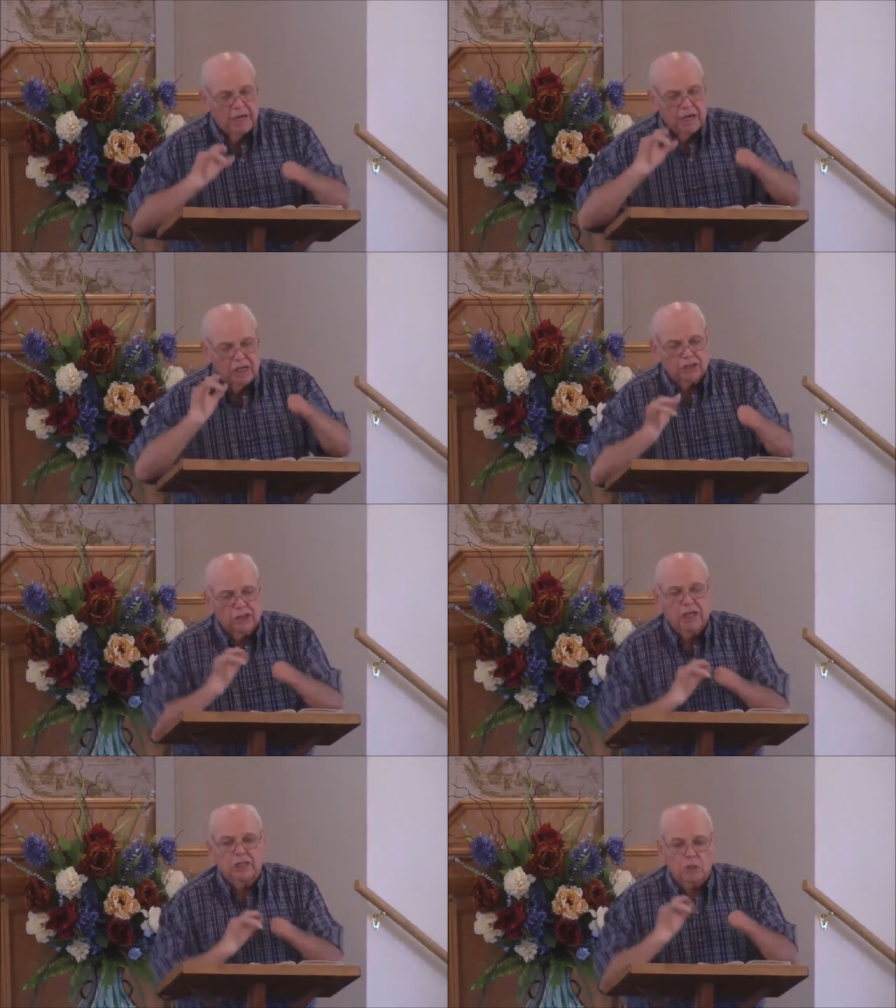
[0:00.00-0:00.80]

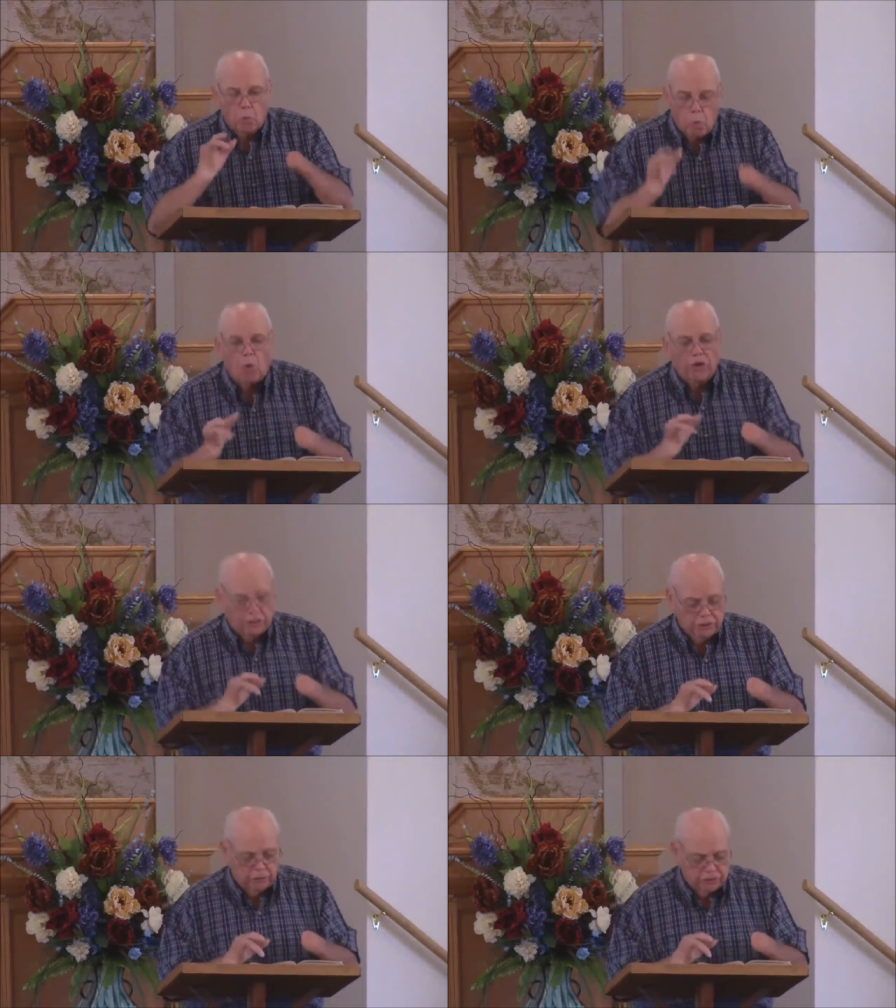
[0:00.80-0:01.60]
Listen, it's a warning
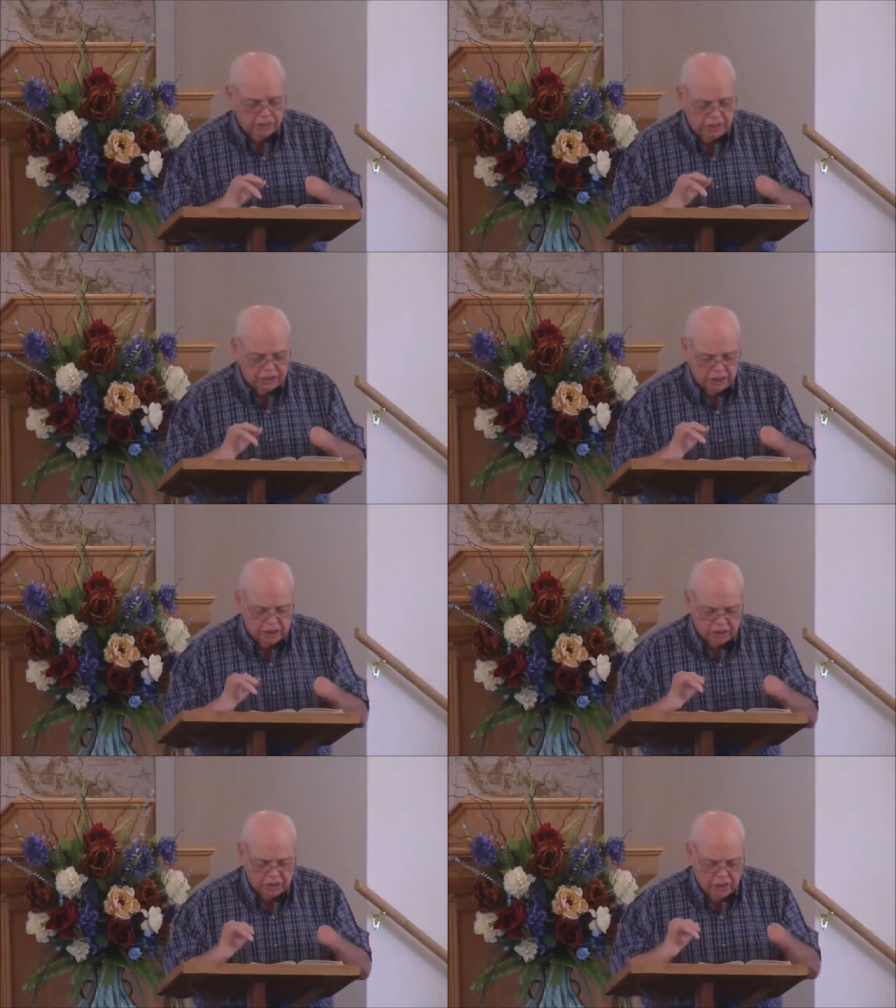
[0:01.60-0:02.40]
to us, and he
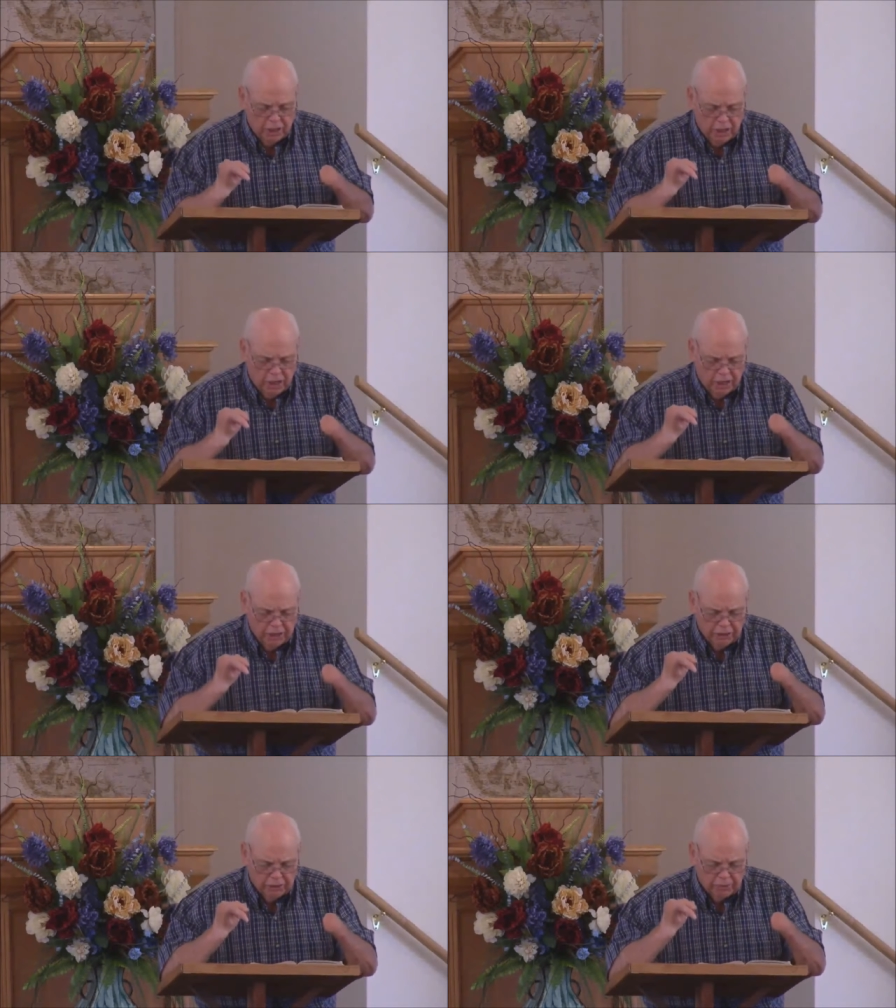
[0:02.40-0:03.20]
says
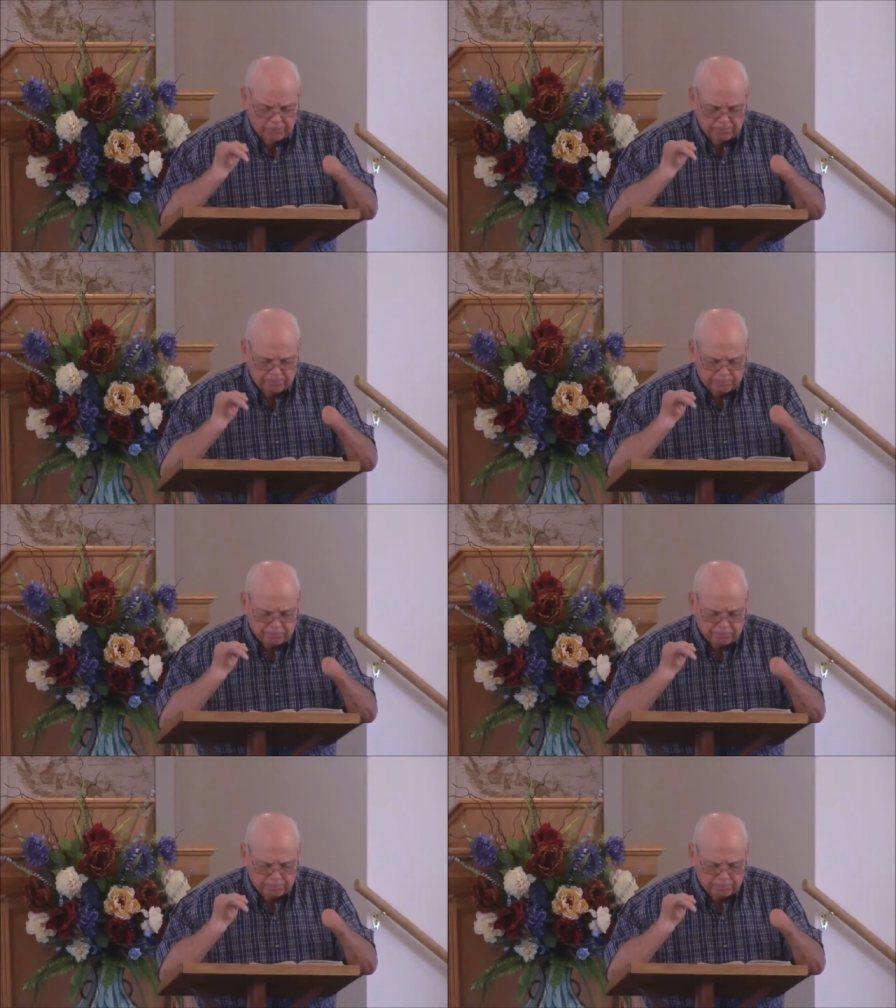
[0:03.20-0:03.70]
here,